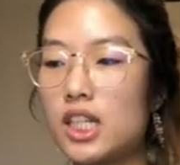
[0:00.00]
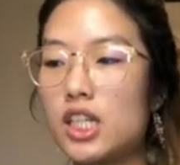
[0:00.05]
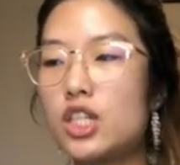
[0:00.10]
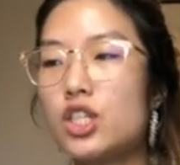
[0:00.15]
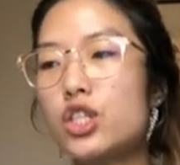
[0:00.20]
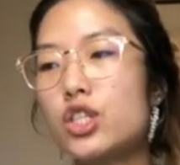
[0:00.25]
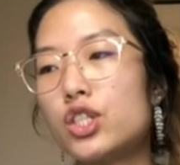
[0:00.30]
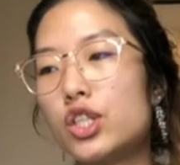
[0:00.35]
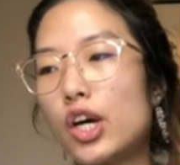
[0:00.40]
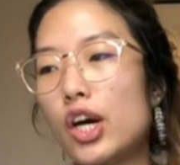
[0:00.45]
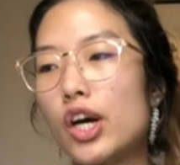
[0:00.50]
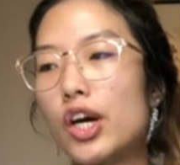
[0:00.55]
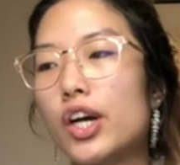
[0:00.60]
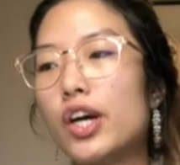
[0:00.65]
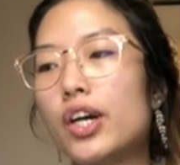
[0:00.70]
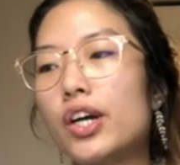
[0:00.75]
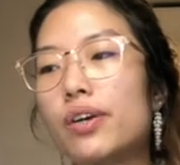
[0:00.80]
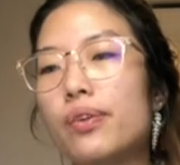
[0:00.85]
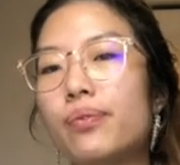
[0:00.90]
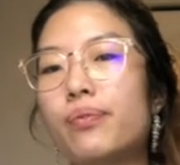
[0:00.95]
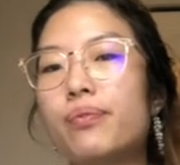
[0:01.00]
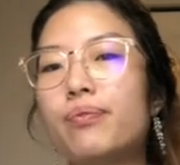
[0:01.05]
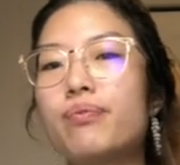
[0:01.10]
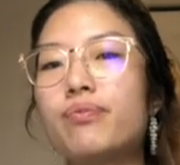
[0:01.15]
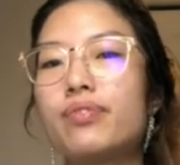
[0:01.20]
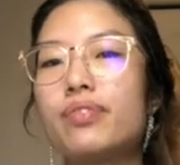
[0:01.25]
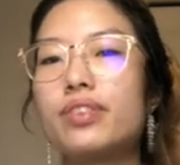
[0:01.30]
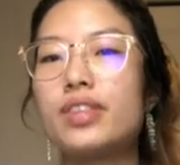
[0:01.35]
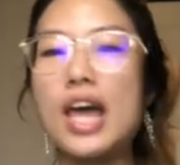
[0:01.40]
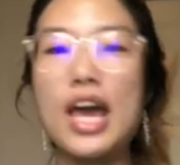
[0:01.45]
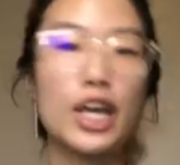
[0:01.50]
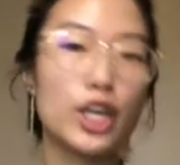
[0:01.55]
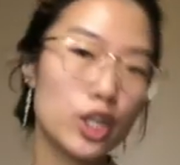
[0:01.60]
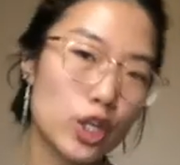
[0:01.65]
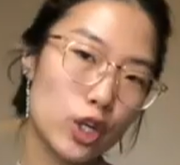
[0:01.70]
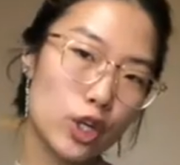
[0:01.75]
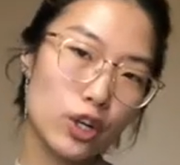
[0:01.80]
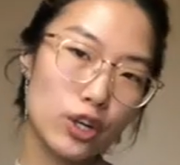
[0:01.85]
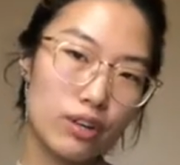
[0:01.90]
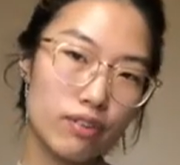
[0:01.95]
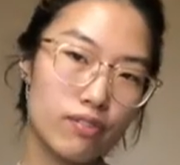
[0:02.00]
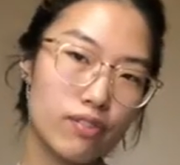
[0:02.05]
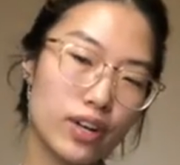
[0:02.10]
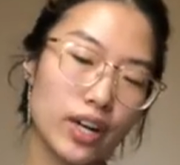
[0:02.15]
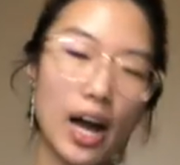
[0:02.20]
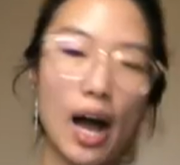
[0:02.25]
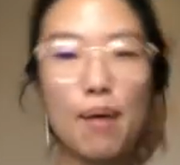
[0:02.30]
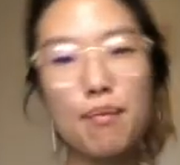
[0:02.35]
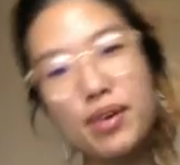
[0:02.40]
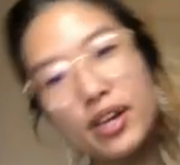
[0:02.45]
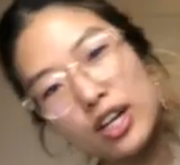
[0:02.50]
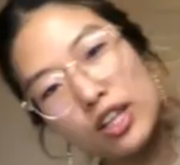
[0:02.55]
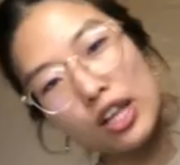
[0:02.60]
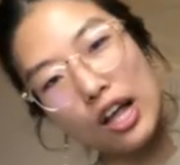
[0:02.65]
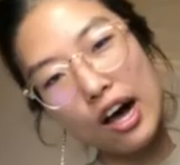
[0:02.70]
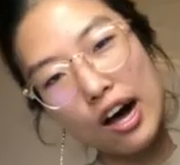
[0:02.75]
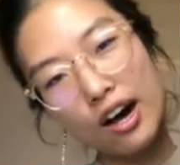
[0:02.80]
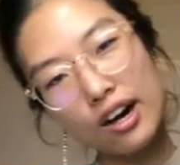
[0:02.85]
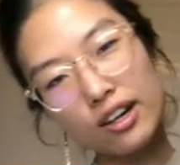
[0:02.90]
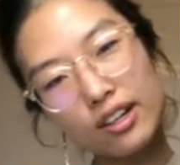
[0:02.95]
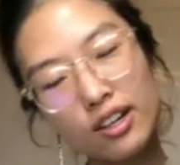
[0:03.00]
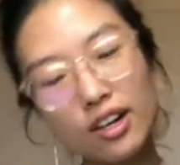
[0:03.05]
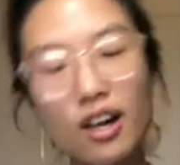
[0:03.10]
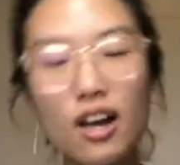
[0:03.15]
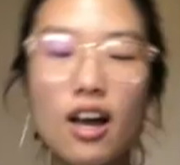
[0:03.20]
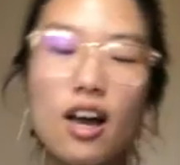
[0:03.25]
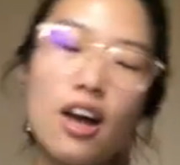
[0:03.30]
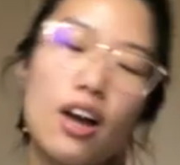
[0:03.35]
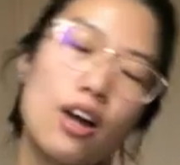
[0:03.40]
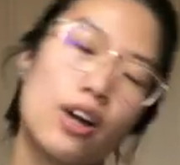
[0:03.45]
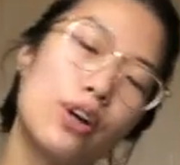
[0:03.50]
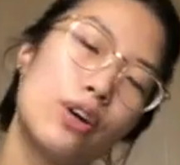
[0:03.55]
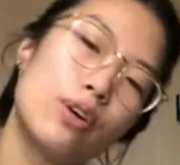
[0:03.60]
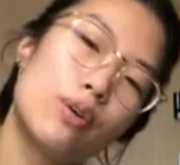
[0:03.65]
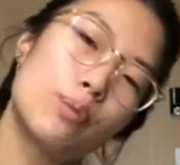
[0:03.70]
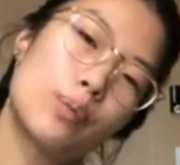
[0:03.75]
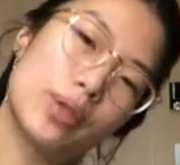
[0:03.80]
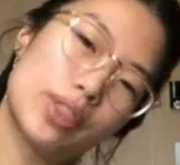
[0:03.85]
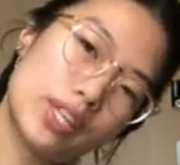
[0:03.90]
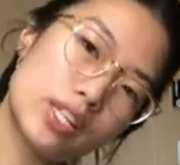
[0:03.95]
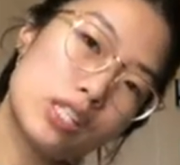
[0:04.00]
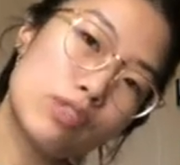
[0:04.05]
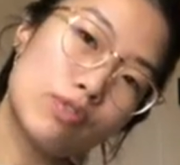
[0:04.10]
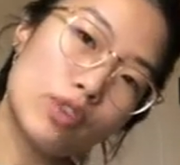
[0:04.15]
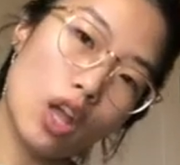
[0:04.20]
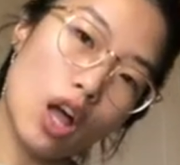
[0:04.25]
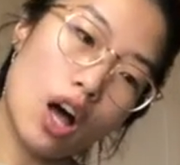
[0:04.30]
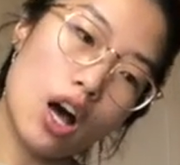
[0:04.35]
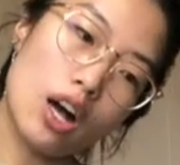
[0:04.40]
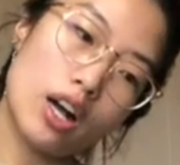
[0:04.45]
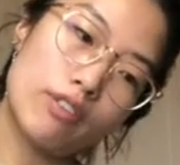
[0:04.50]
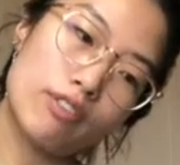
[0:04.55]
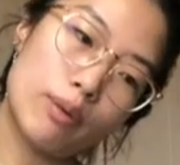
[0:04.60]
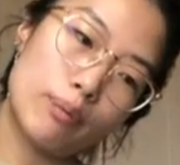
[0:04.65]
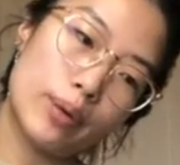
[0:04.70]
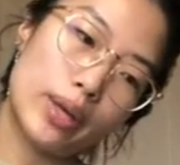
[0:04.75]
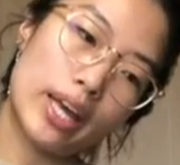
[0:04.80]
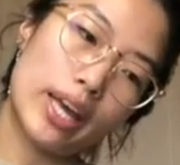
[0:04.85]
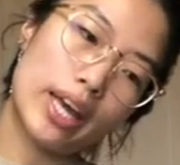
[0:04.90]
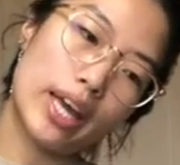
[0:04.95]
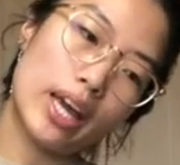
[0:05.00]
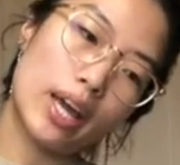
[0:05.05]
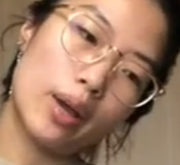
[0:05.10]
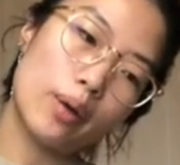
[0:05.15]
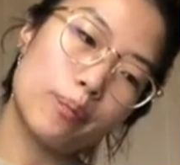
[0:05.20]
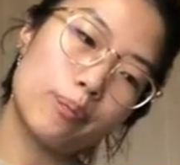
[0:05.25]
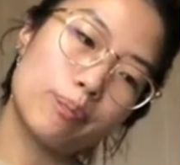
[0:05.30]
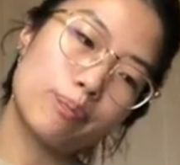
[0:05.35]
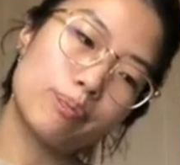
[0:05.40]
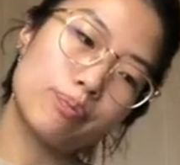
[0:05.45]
So thank you for coming along with this vlog for me.